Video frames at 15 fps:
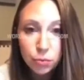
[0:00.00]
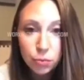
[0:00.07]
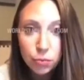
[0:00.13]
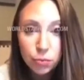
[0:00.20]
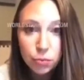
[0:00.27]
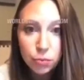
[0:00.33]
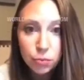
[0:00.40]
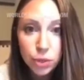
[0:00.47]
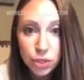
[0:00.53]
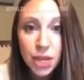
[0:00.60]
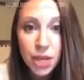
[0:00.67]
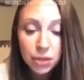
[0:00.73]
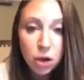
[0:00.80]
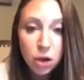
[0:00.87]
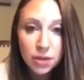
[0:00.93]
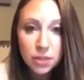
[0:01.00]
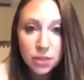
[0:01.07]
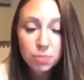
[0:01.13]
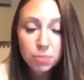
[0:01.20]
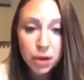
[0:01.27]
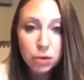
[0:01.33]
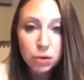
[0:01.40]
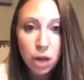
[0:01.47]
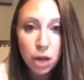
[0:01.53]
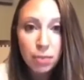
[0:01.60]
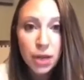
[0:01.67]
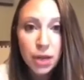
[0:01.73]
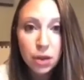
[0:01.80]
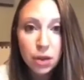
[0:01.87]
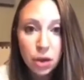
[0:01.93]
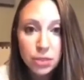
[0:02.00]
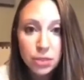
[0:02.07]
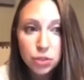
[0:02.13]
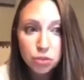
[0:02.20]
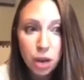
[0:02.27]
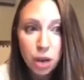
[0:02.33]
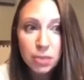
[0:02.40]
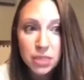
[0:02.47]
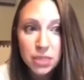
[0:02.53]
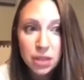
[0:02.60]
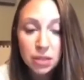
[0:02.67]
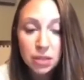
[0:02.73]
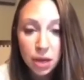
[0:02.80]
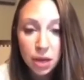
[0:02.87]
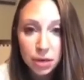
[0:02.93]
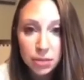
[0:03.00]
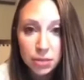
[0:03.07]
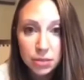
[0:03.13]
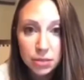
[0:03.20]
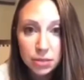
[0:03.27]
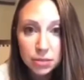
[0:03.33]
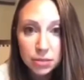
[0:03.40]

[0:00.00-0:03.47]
which then causes barotrauma. It causes trauma to the lungs.